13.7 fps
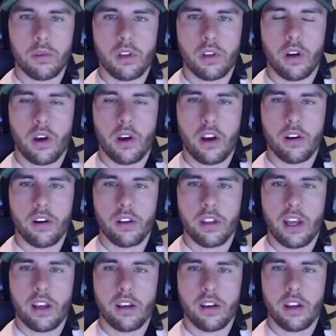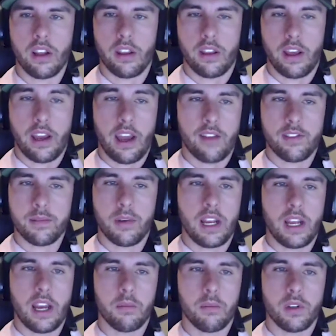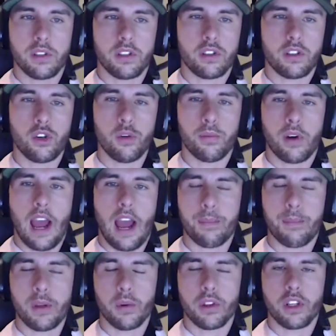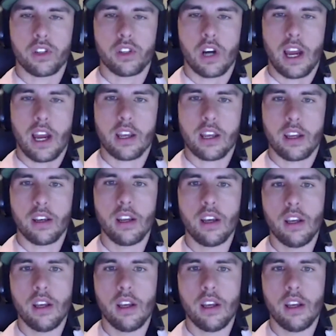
you know, I heard that they everybody was super happy with the track, and